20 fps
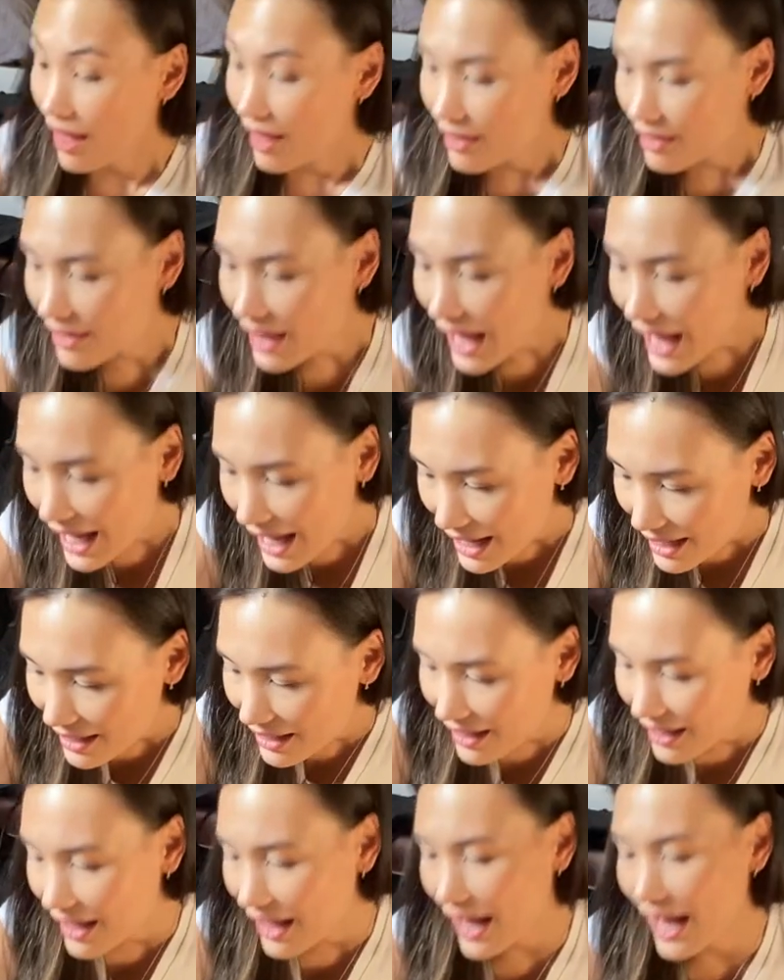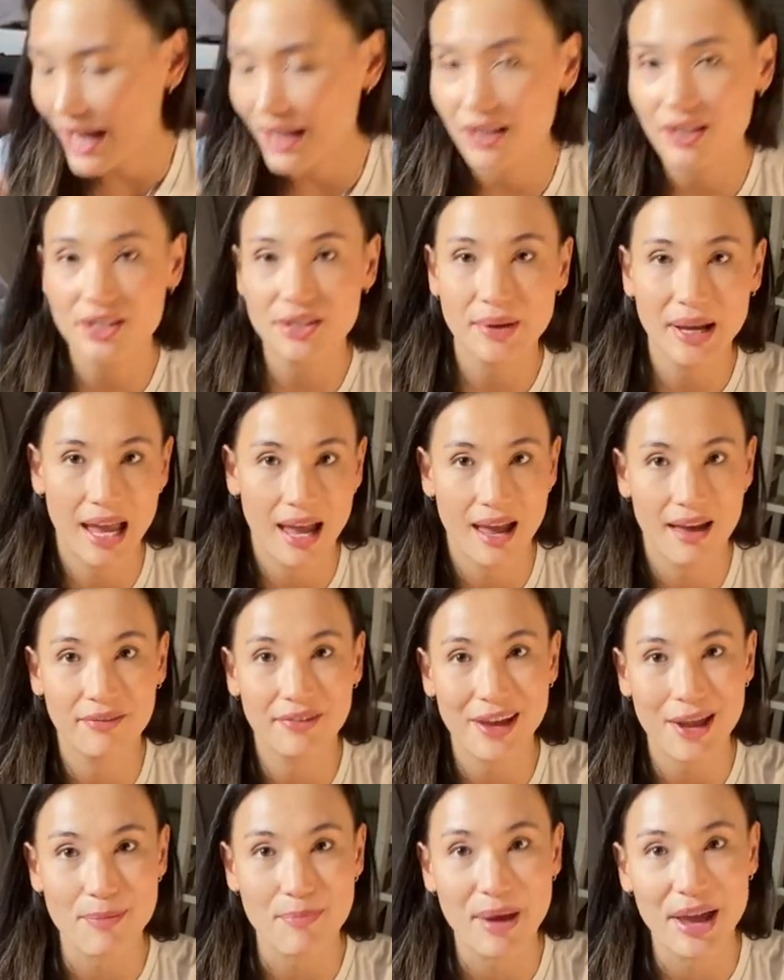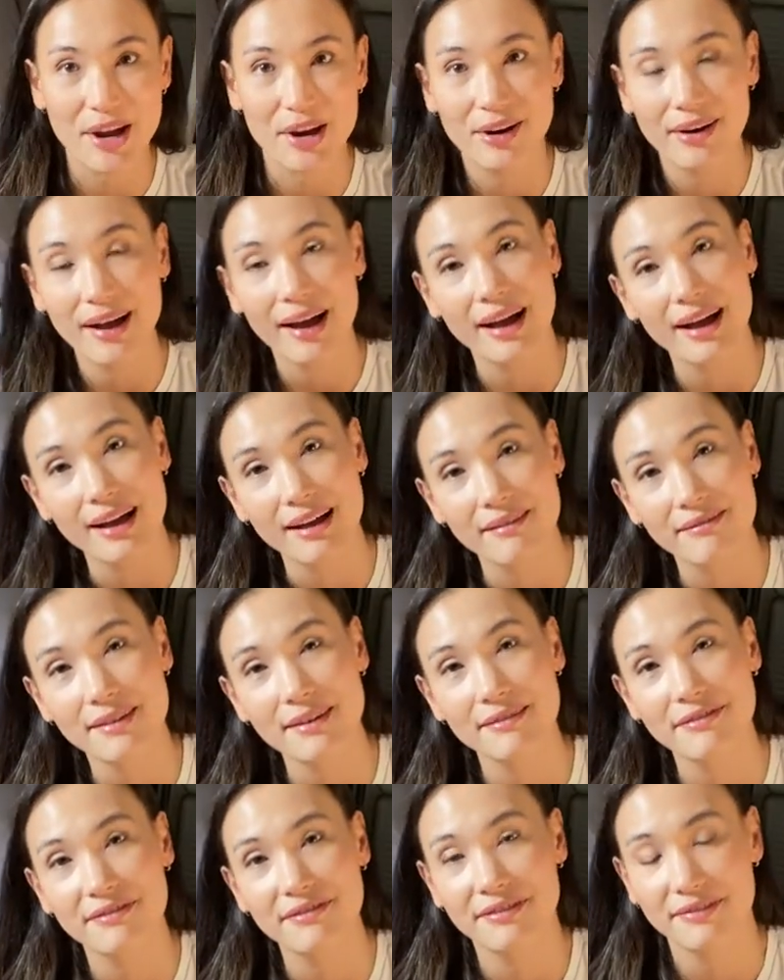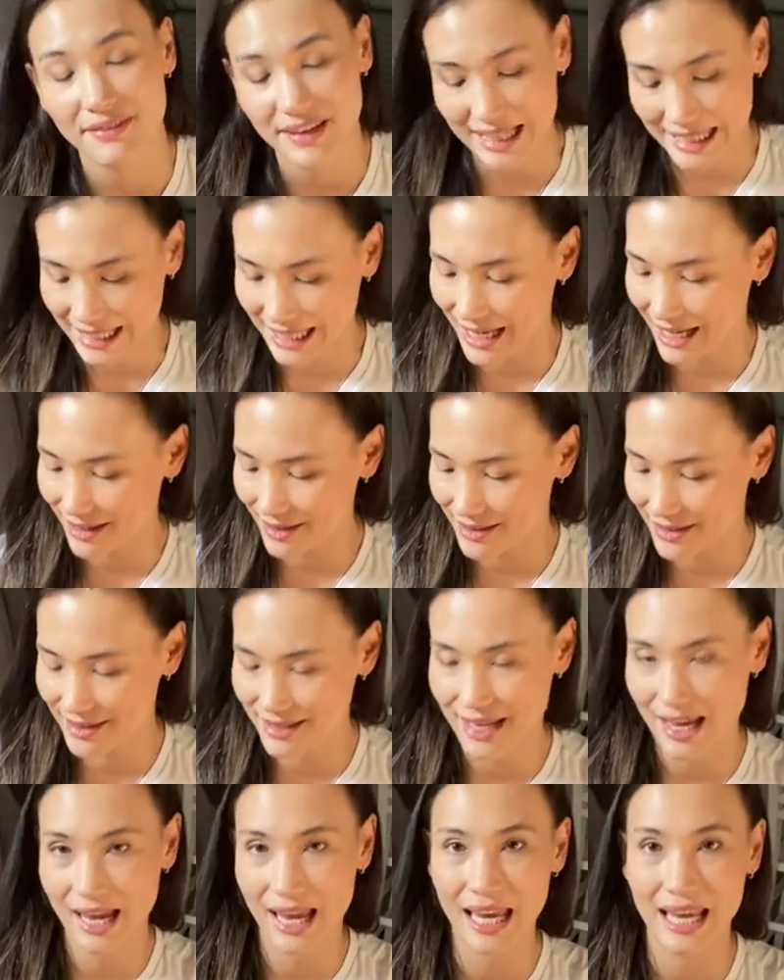Then I also have a pair of FitKicks,